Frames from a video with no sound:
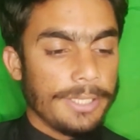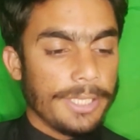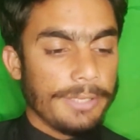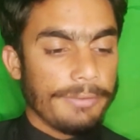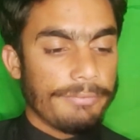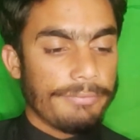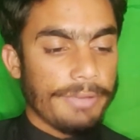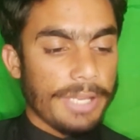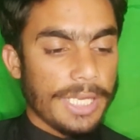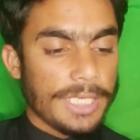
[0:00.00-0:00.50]

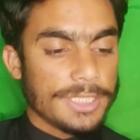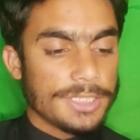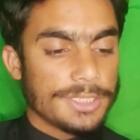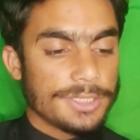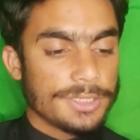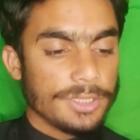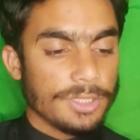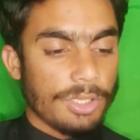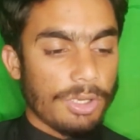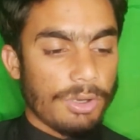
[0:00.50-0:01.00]

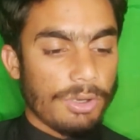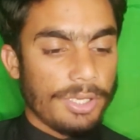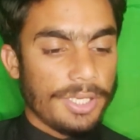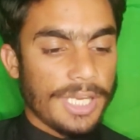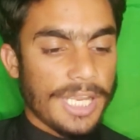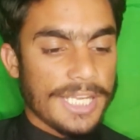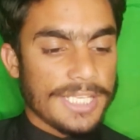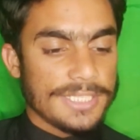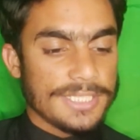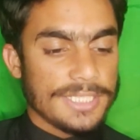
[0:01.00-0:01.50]
effects
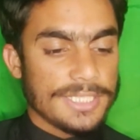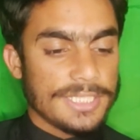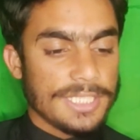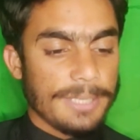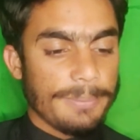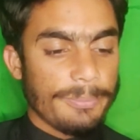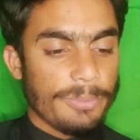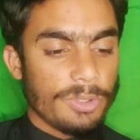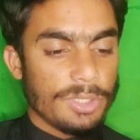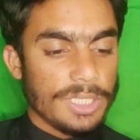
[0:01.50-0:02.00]
on
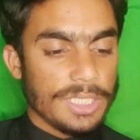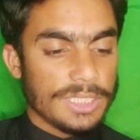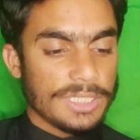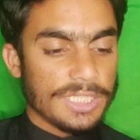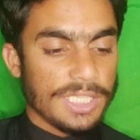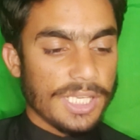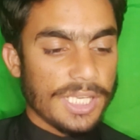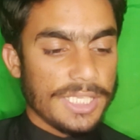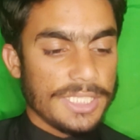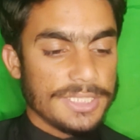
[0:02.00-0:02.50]
existing
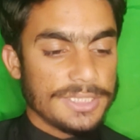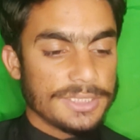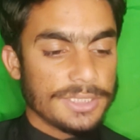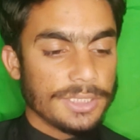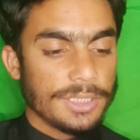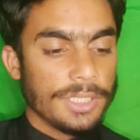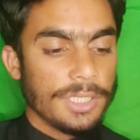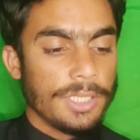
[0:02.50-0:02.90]
product lines,